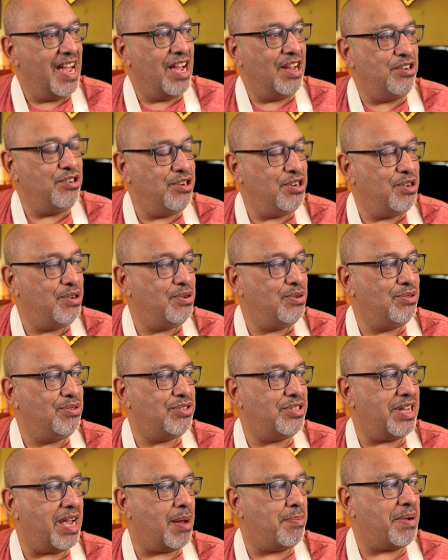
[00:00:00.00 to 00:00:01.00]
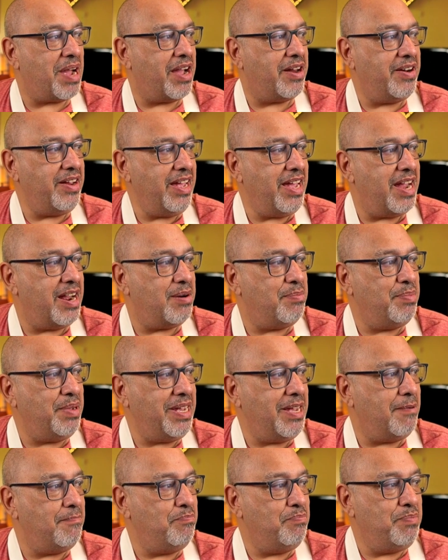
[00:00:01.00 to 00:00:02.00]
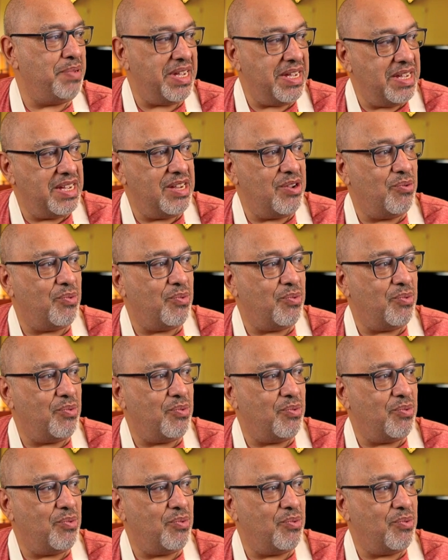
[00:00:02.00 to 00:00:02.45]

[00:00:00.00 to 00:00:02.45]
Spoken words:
News about Airbnb.